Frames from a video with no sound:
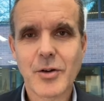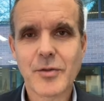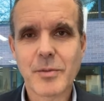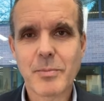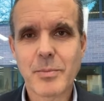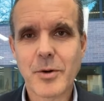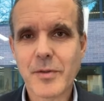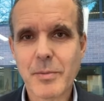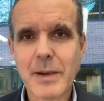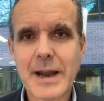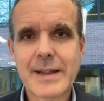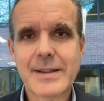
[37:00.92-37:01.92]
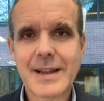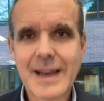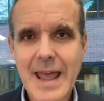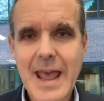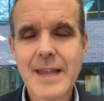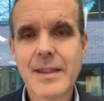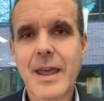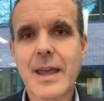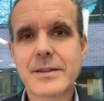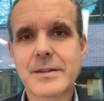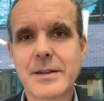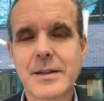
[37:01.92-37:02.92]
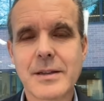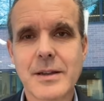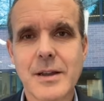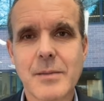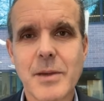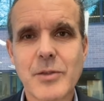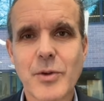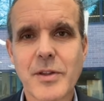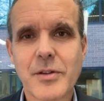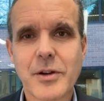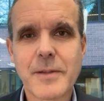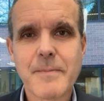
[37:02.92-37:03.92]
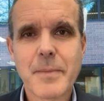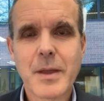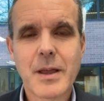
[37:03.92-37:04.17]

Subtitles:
of the planet, land and sea by 2030.